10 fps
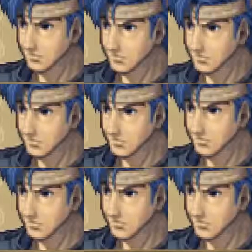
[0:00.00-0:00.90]

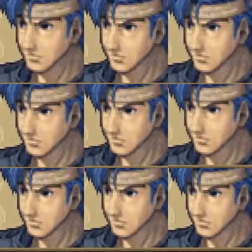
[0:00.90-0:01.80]

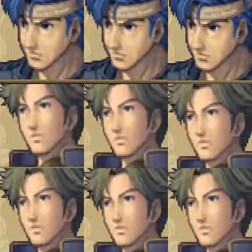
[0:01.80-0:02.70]

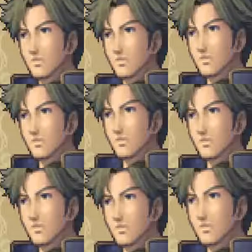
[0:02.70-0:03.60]

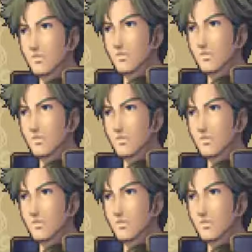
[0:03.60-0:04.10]
(silence)